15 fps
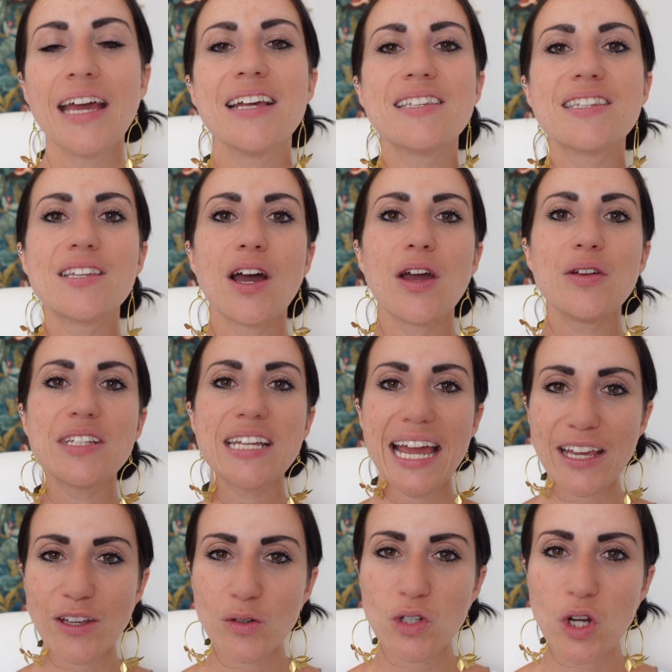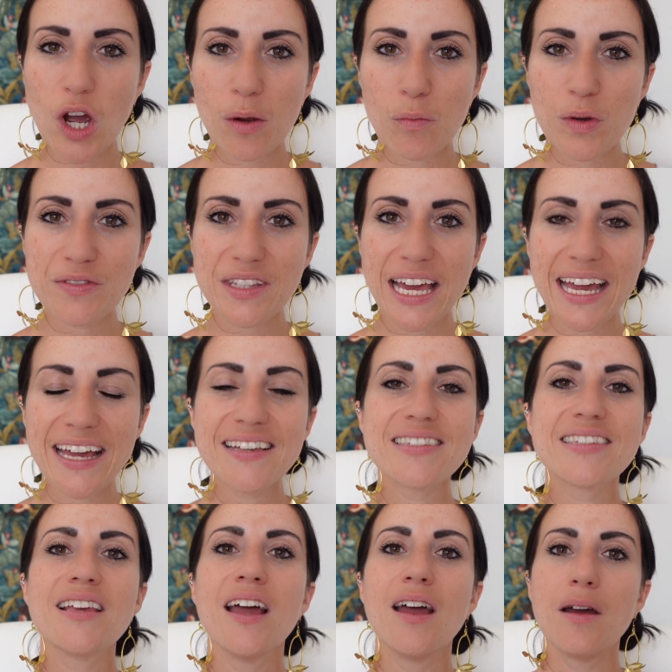So take your time with
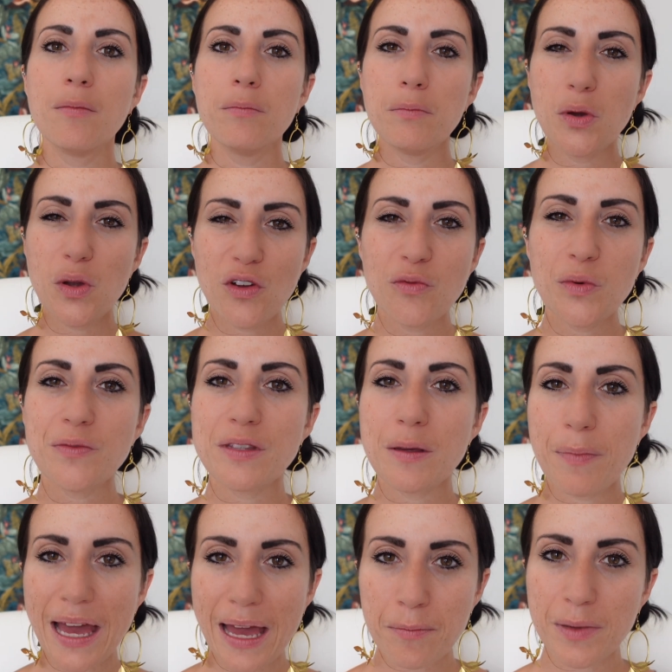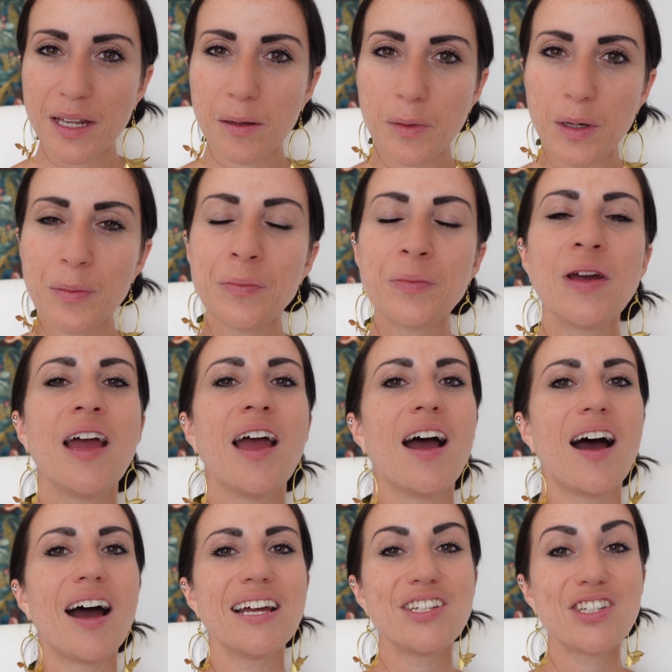this, move with the bare minimum.
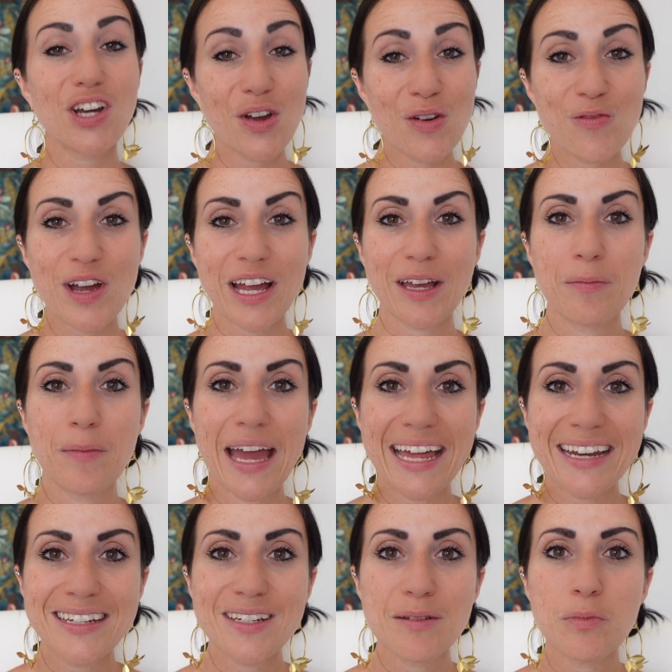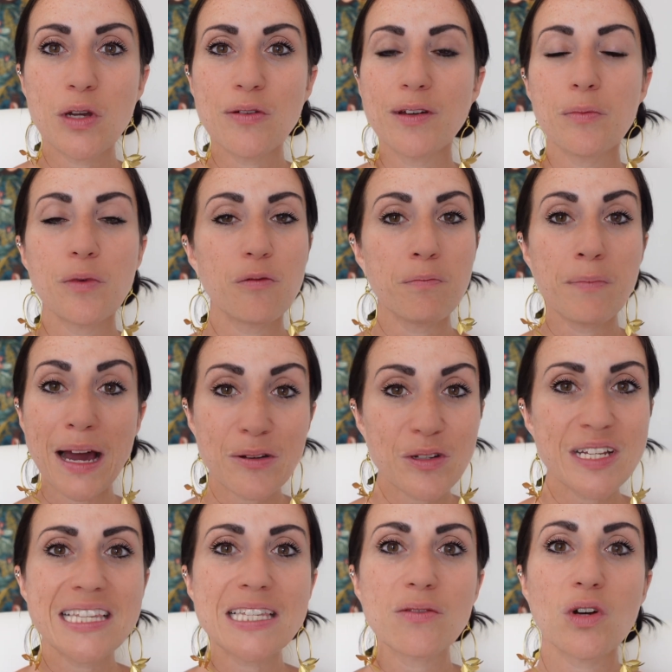I don't recommend moving with
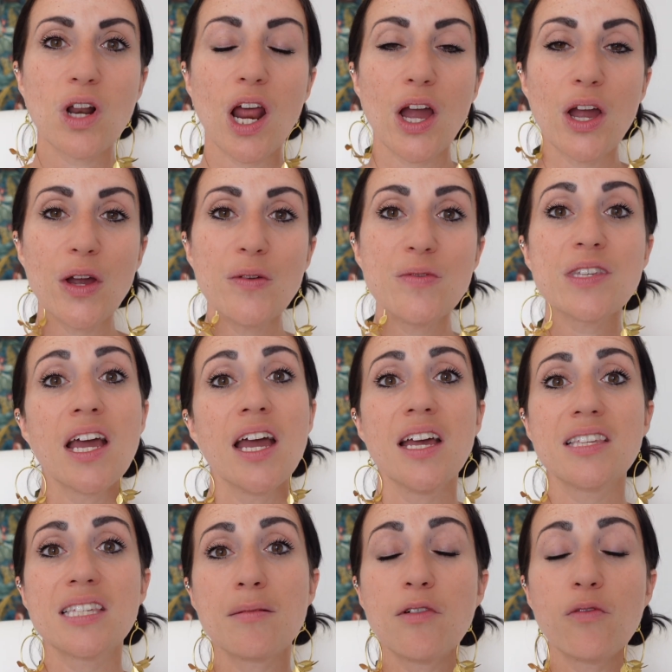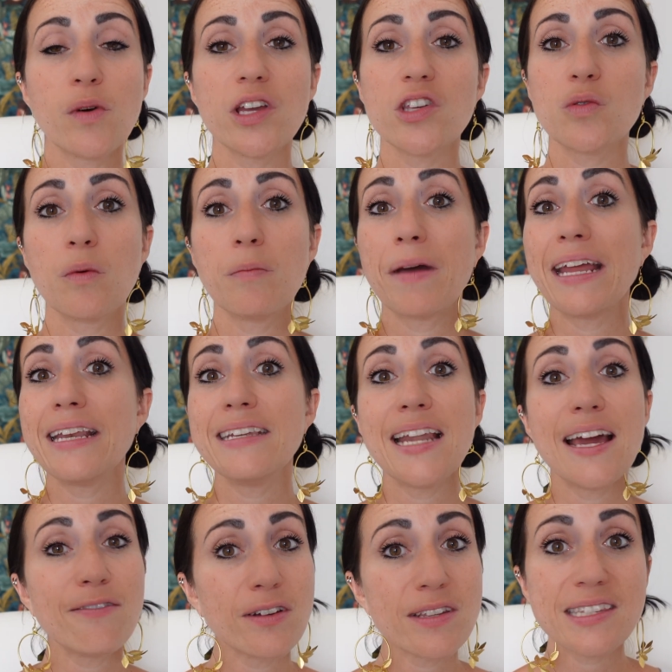mountains of clothes, some of which may
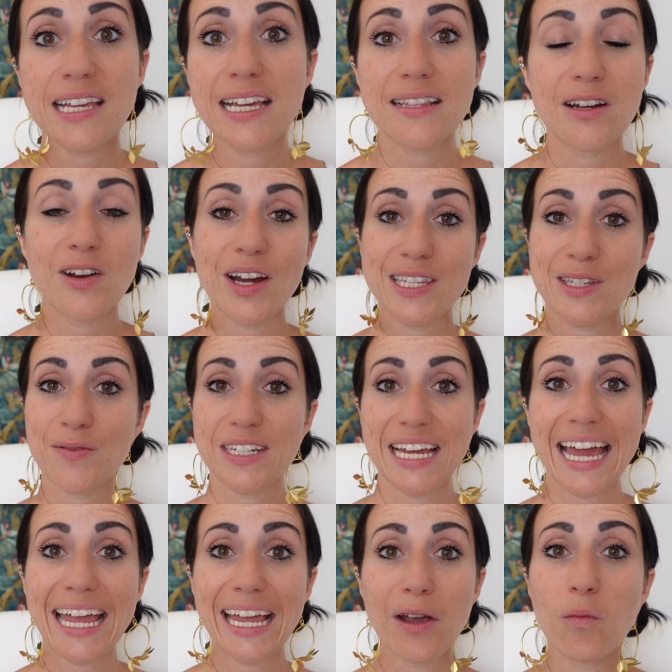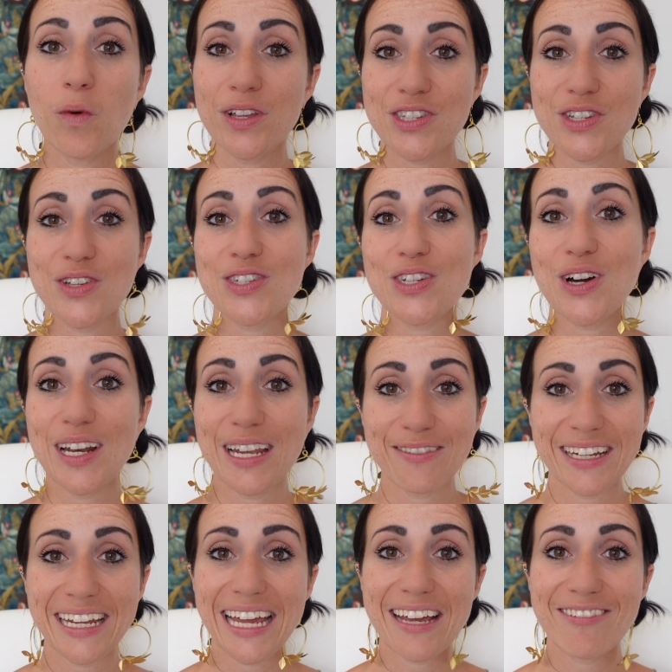never see the light of day once you start
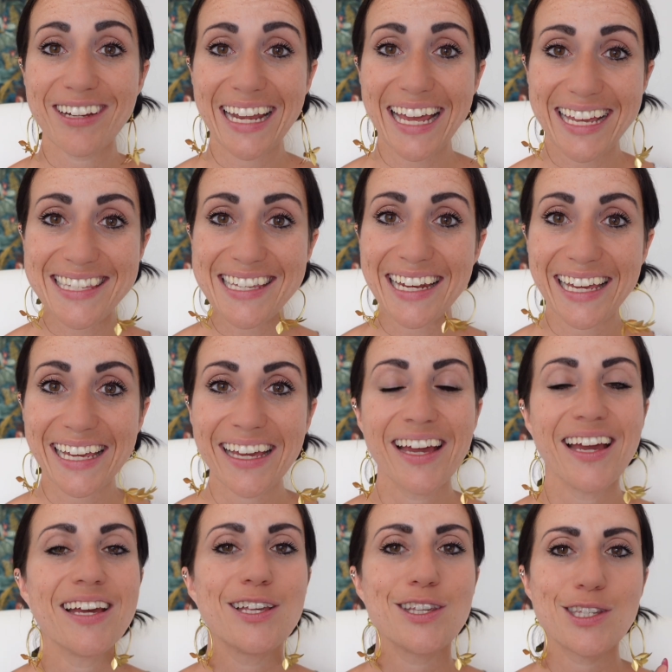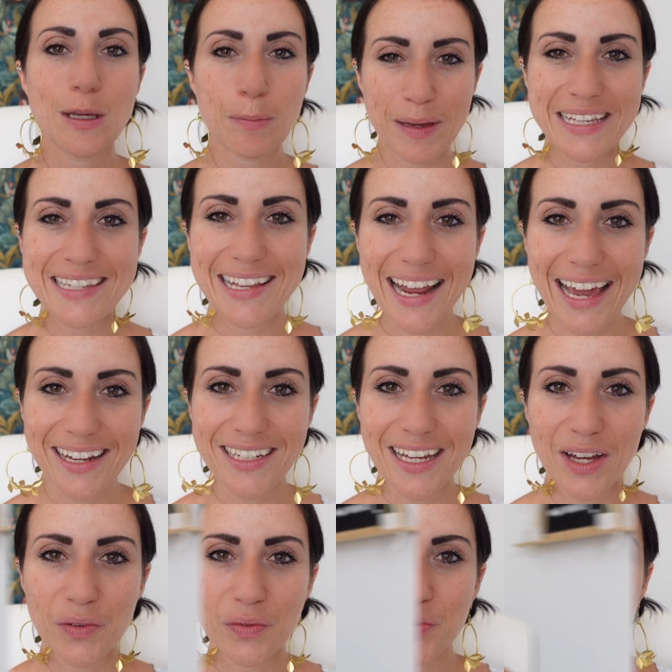living here in Italy, so be
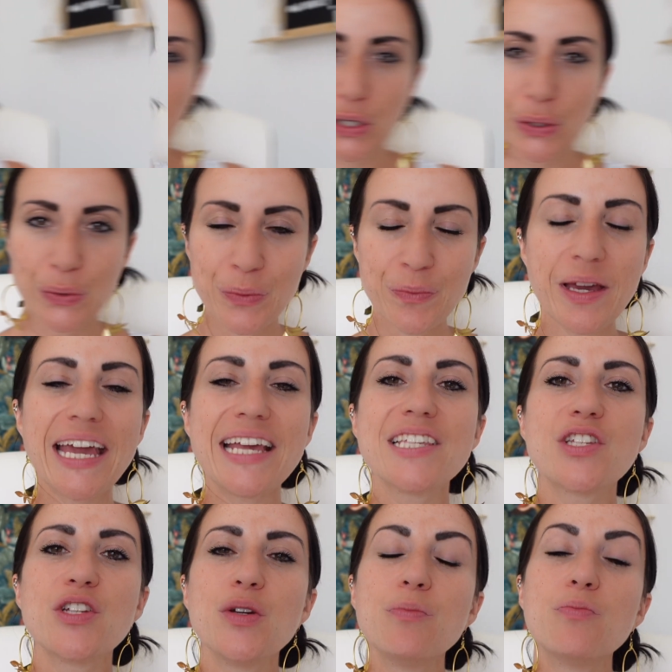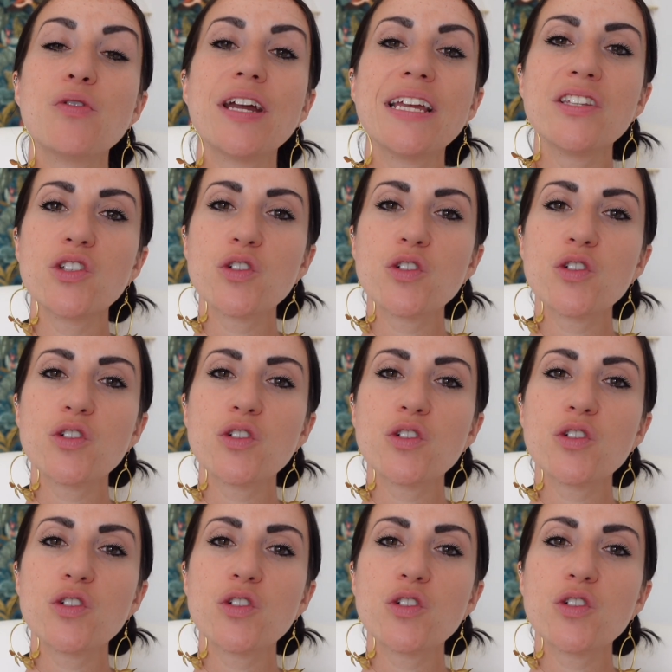selective. Tip for you is to bring